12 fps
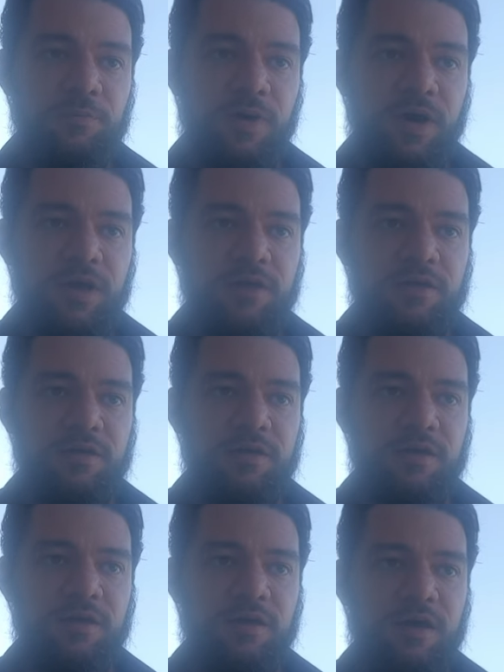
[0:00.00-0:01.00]
But
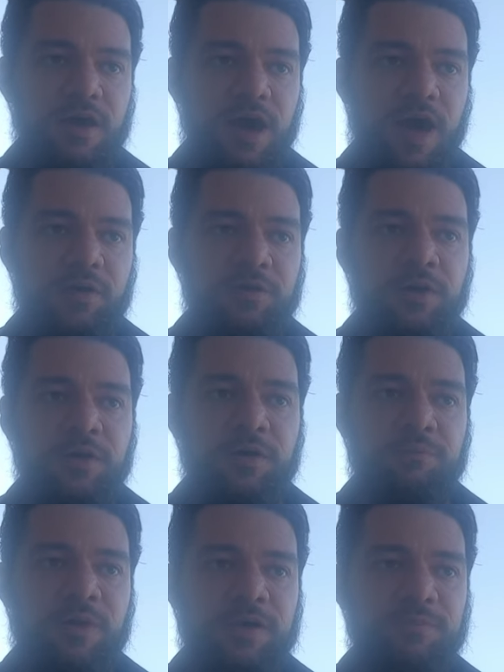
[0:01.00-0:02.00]
I don't know,
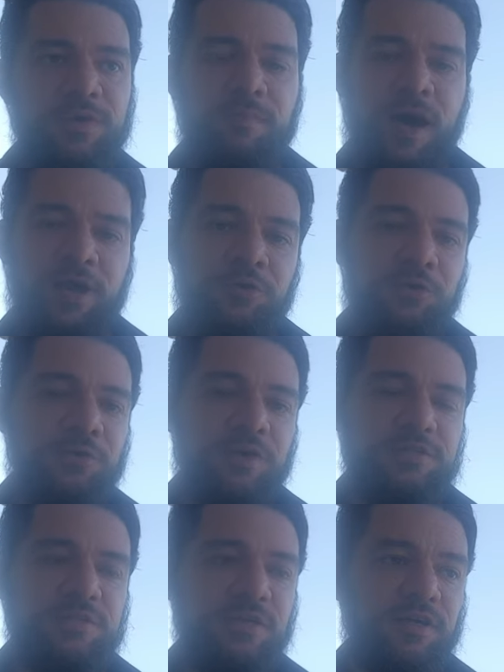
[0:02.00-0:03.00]
it may be
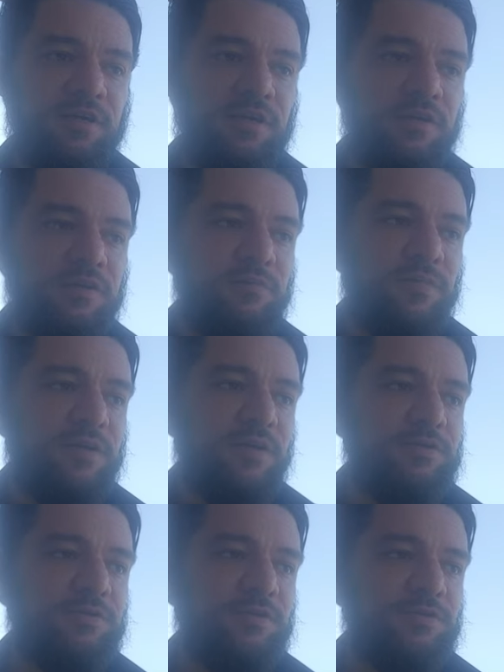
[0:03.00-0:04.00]
minority,
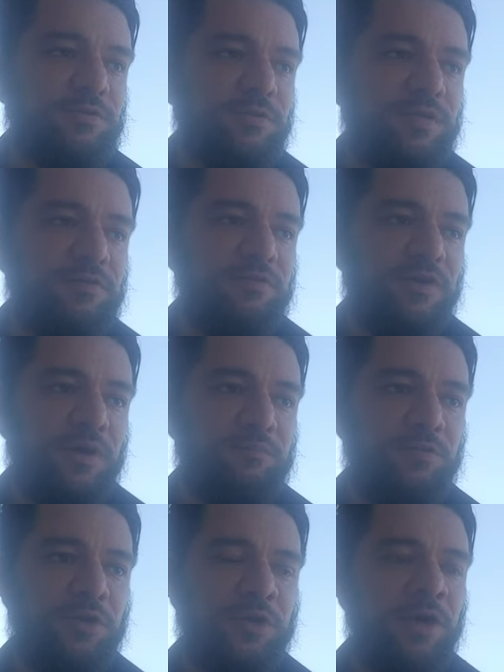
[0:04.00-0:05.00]
because this sort of
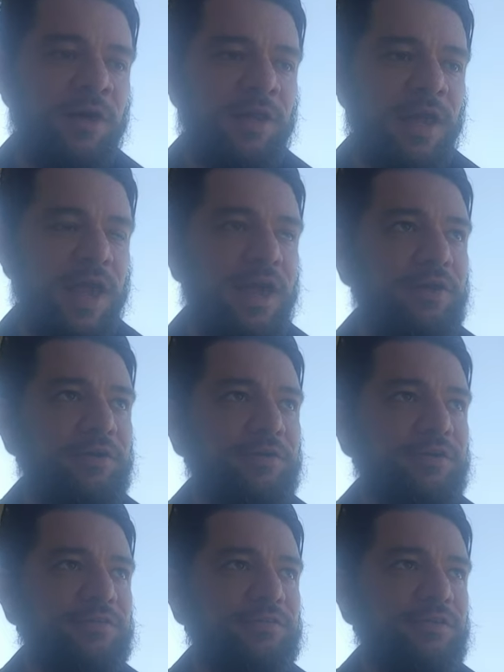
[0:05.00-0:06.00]
putting on
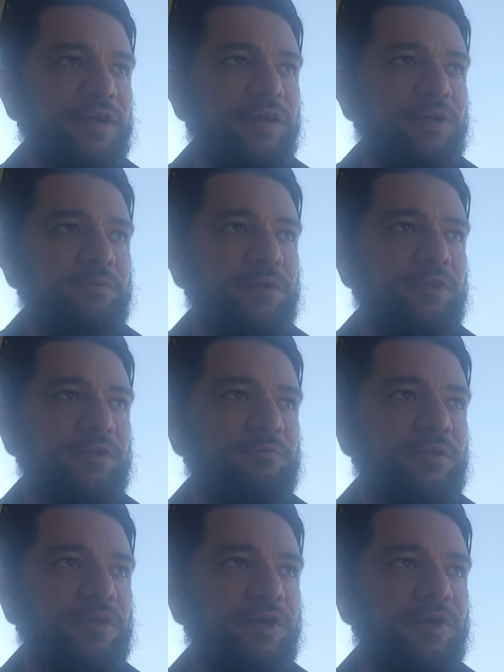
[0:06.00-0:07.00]
airs with
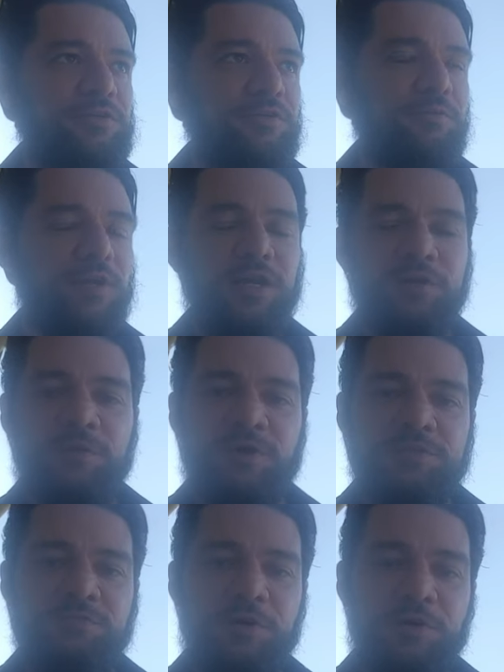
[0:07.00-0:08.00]
regard to reading
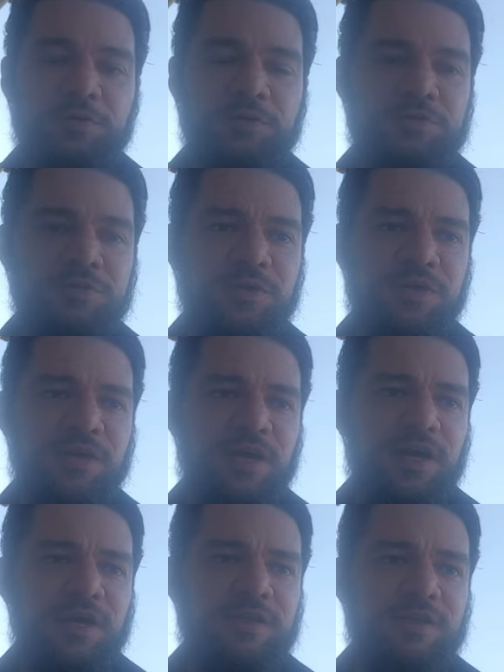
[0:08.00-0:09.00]
one's poetry,
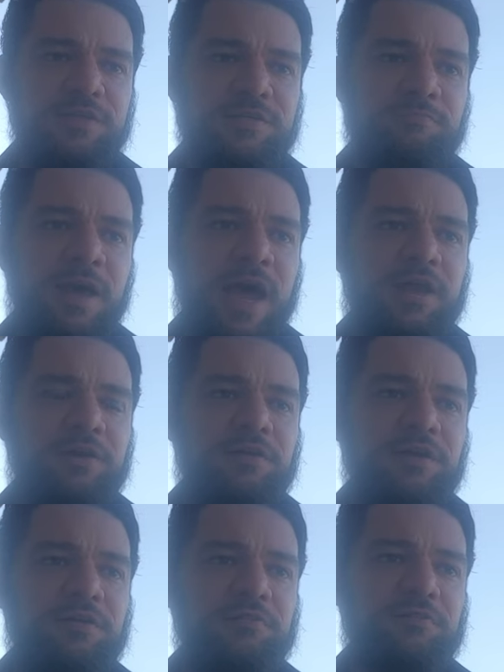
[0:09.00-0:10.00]
this manner
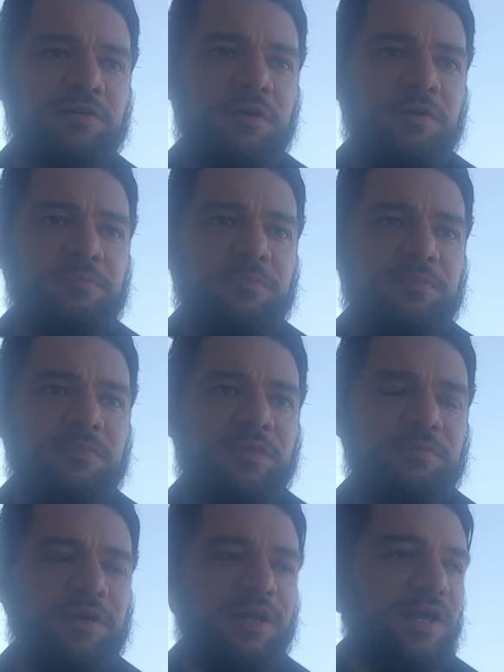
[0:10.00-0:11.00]
of,
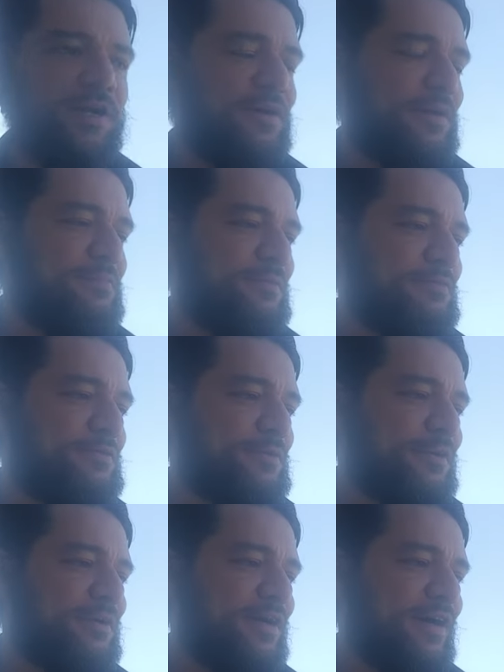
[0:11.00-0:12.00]
what did I call it
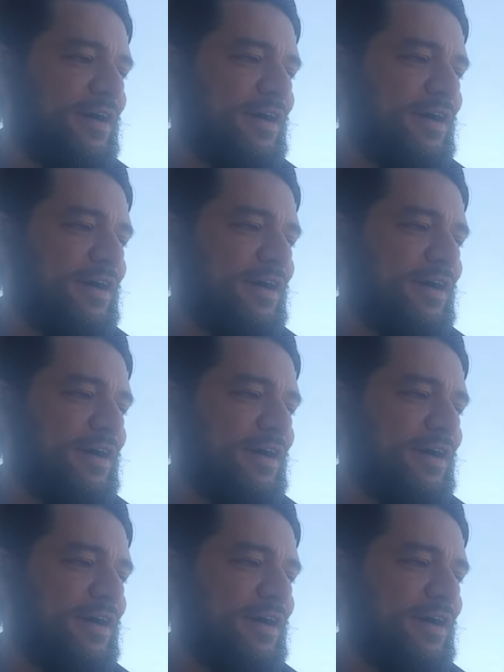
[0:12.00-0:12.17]
before?